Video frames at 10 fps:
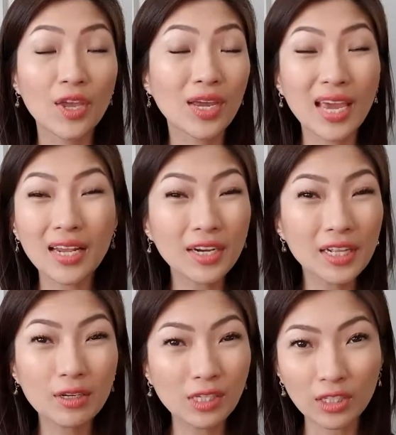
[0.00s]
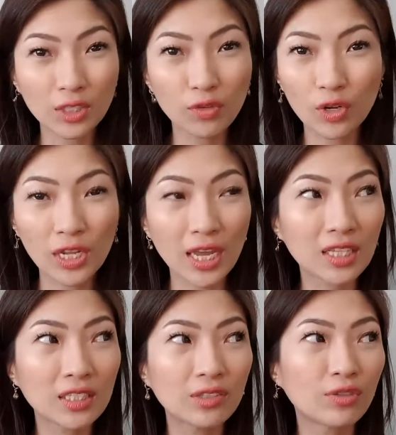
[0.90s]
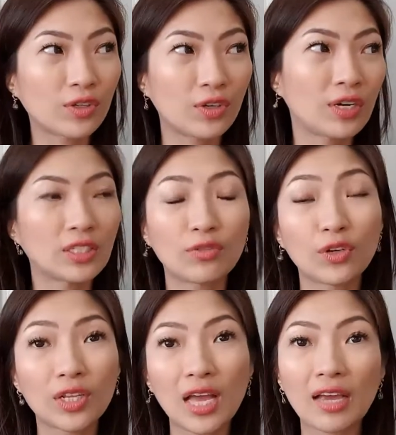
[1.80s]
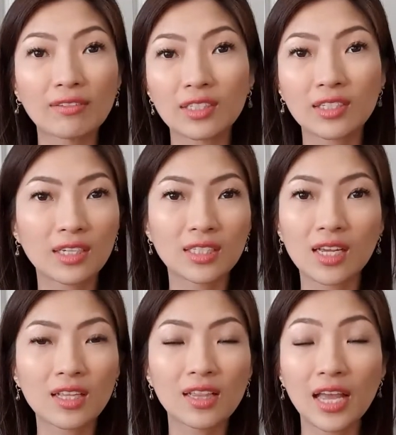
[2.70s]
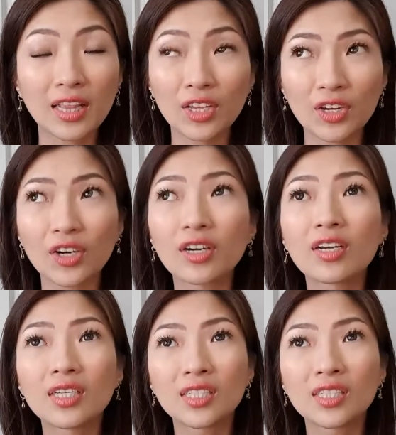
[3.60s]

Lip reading: You can't really use exfoliants for the rest of your lives because it's gonna let your